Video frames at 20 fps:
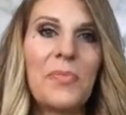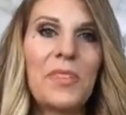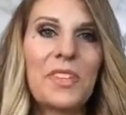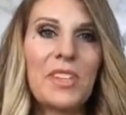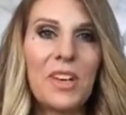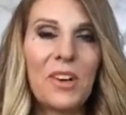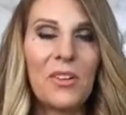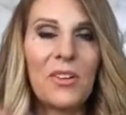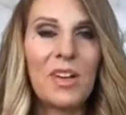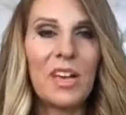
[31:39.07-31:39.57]

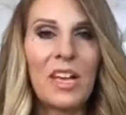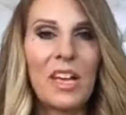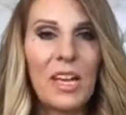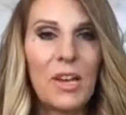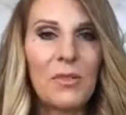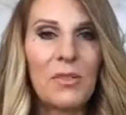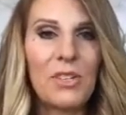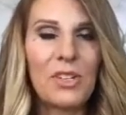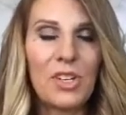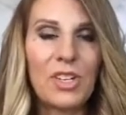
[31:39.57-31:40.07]
So
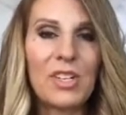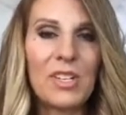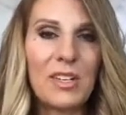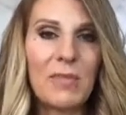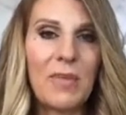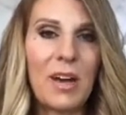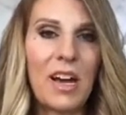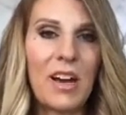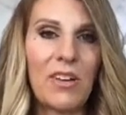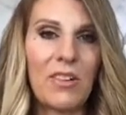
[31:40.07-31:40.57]
it was just
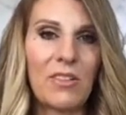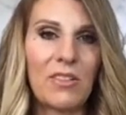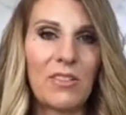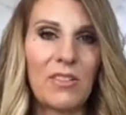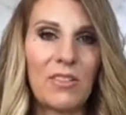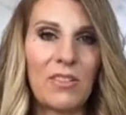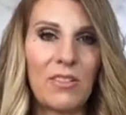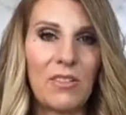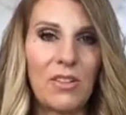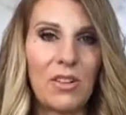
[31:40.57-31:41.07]
about,
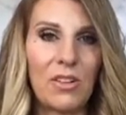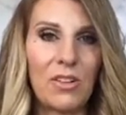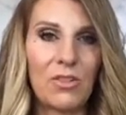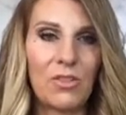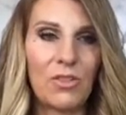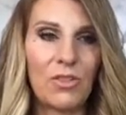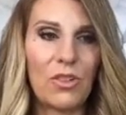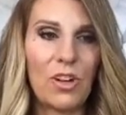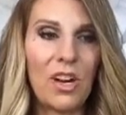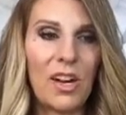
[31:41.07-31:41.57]
you know,
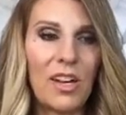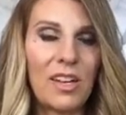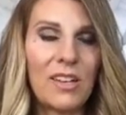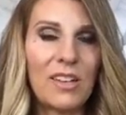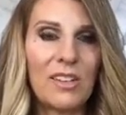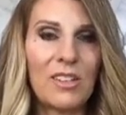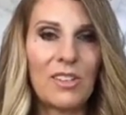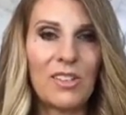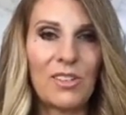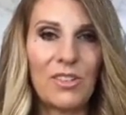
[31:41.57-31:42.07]

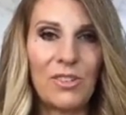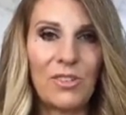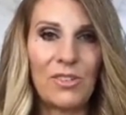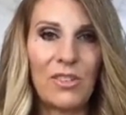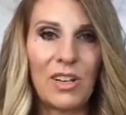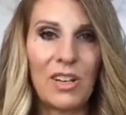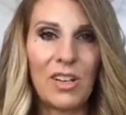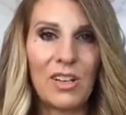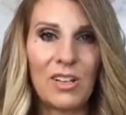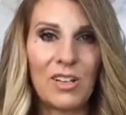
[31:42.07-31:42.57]
trying to
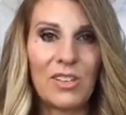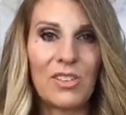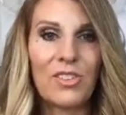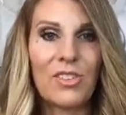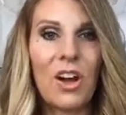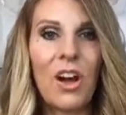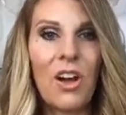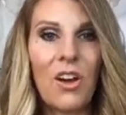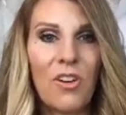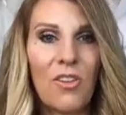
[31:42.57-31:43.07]

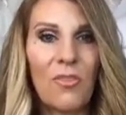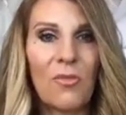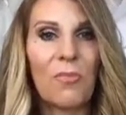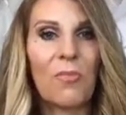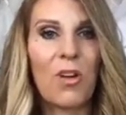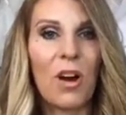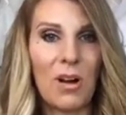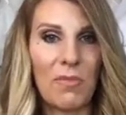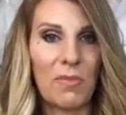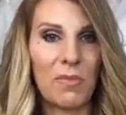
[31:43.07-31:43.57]
solve
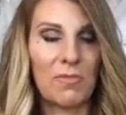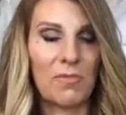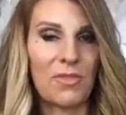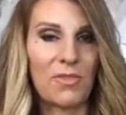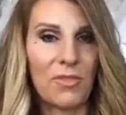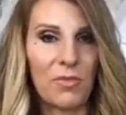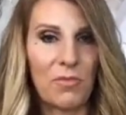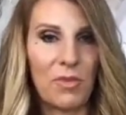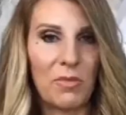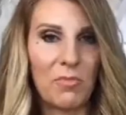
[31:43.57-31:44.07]
problems
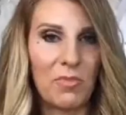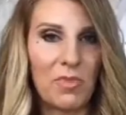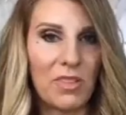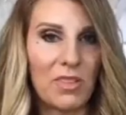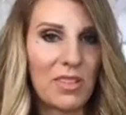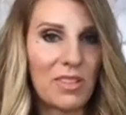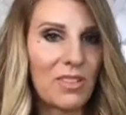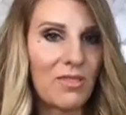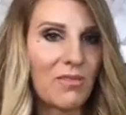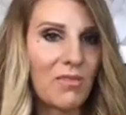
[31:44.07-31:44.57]
for people
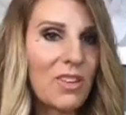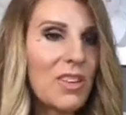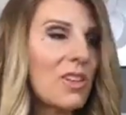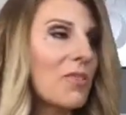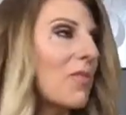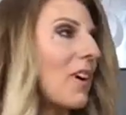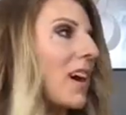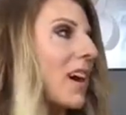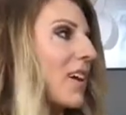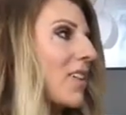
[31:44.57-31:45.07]
is really
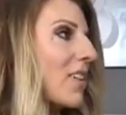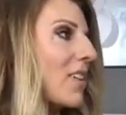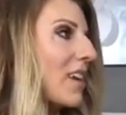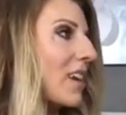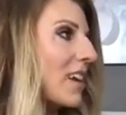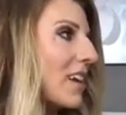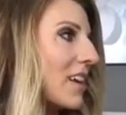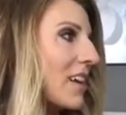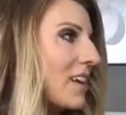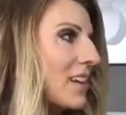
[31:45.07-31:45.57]
why I
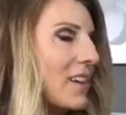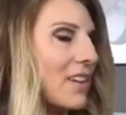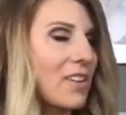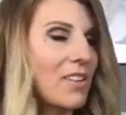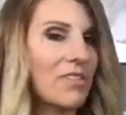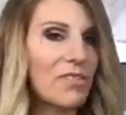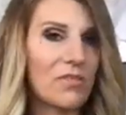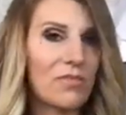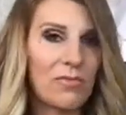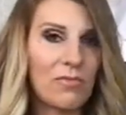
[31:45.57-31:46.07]
created it, you
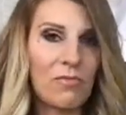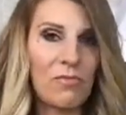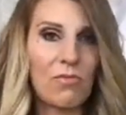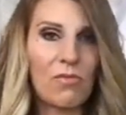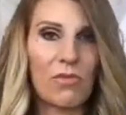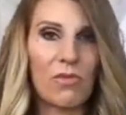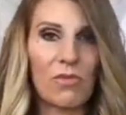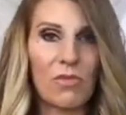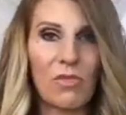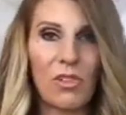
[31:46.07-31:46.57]
know,
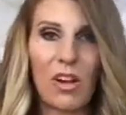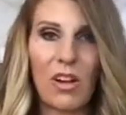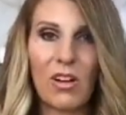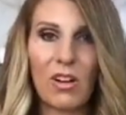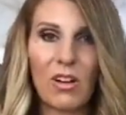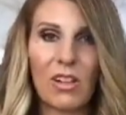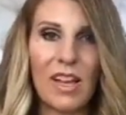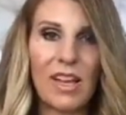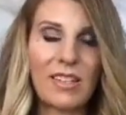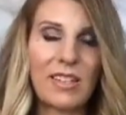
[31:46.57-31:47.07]

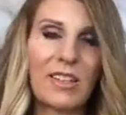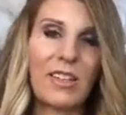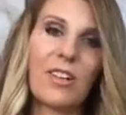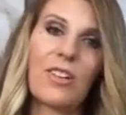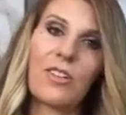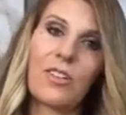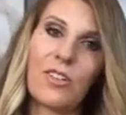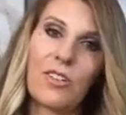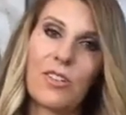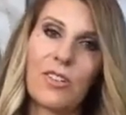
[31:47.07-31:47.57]
longer lasting
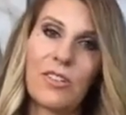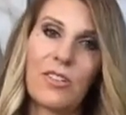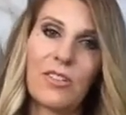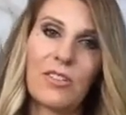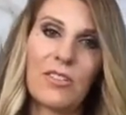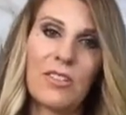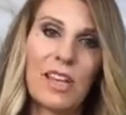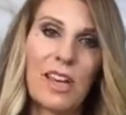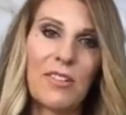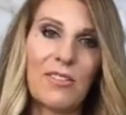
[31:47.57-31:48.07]
curl
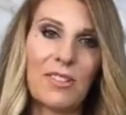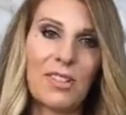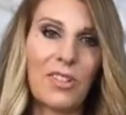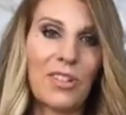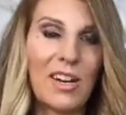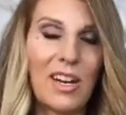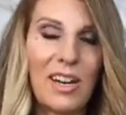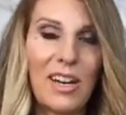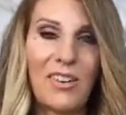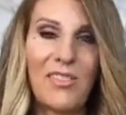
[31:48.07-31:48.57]
that was
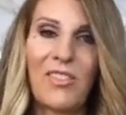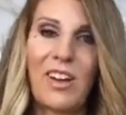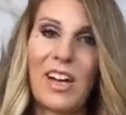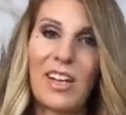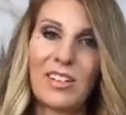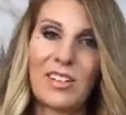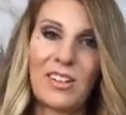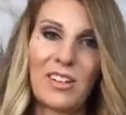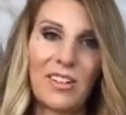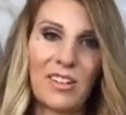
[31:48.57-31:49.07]
created
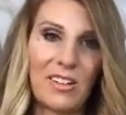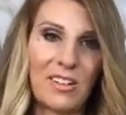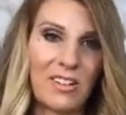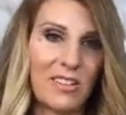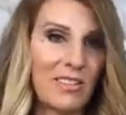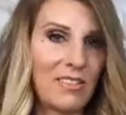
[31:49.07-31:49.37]
faster,